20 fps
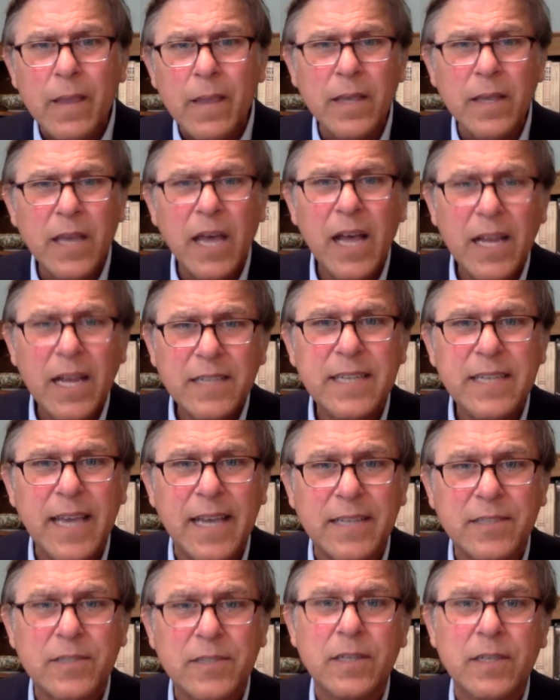
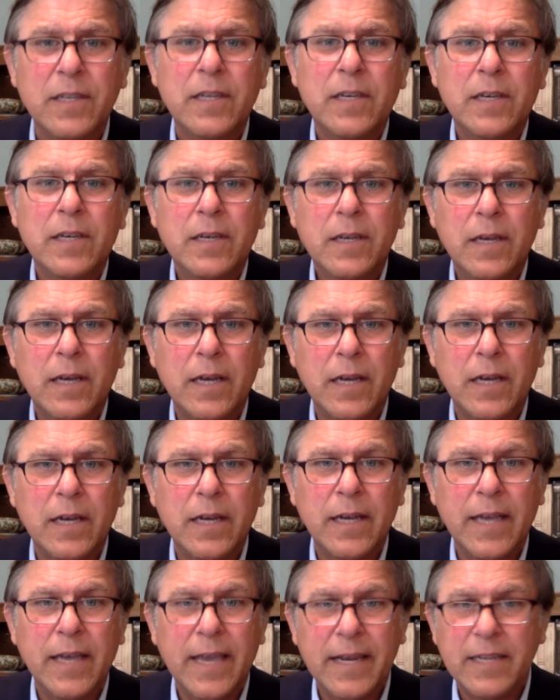contest
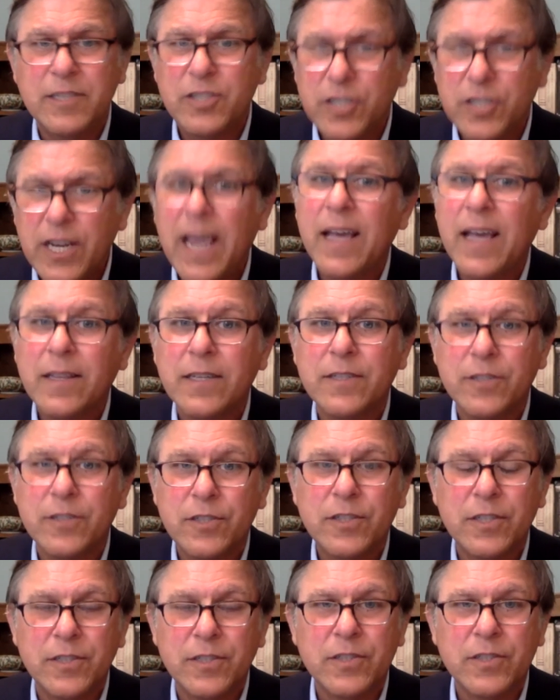and a
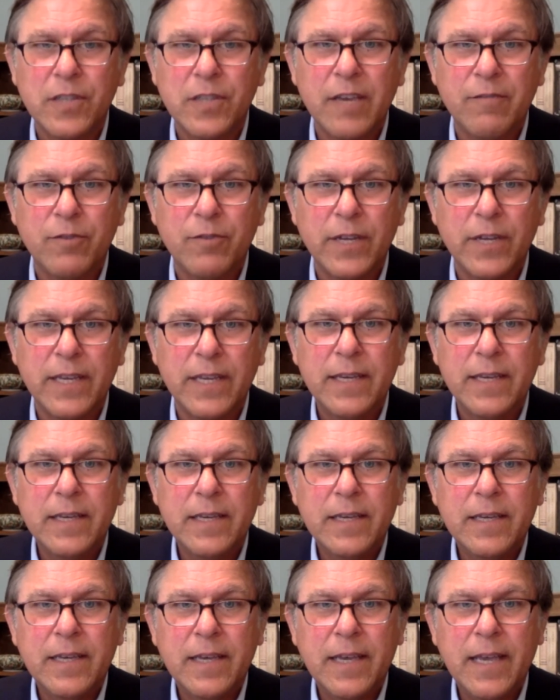challenge to slavery
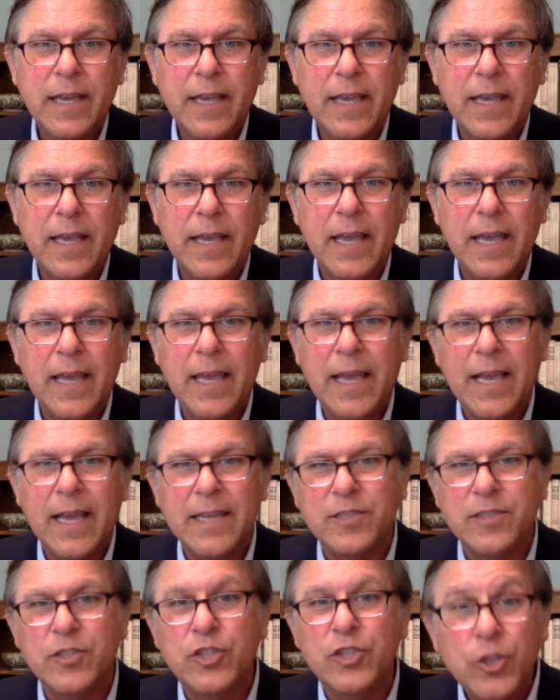
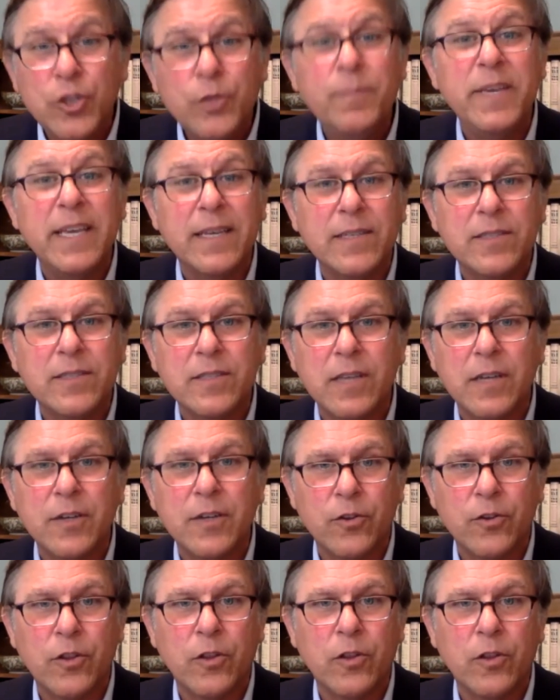as dubious
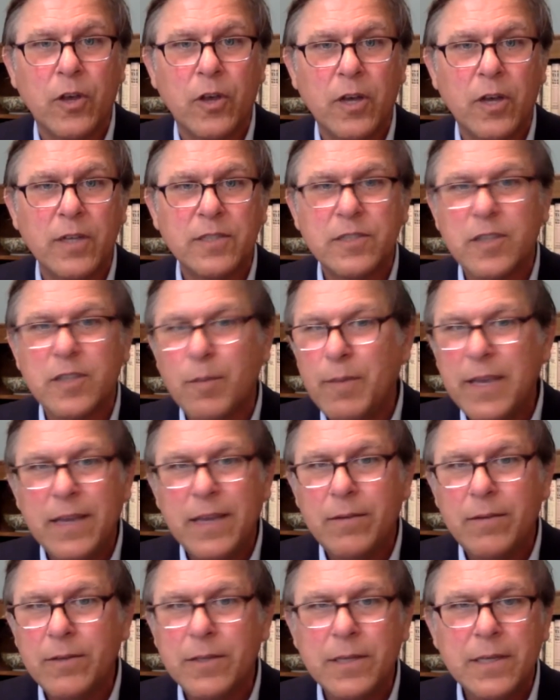under the law, as
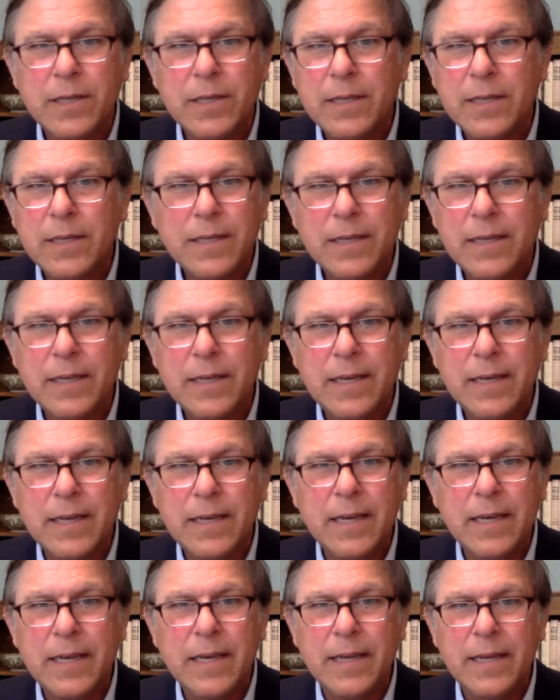somehow
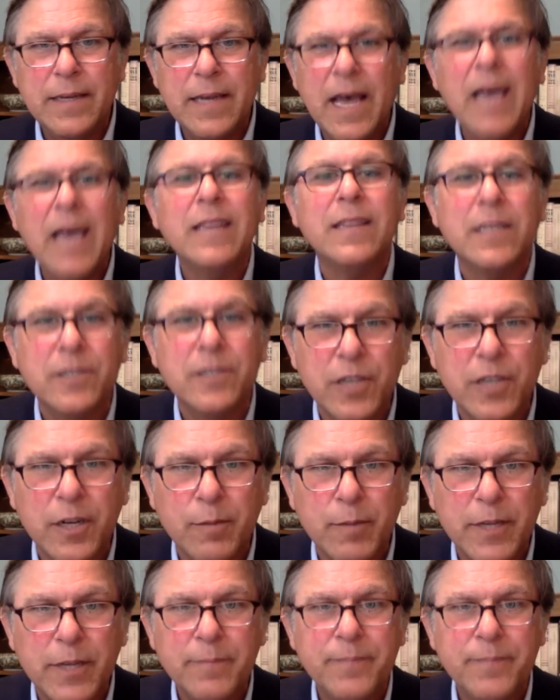not legitimate.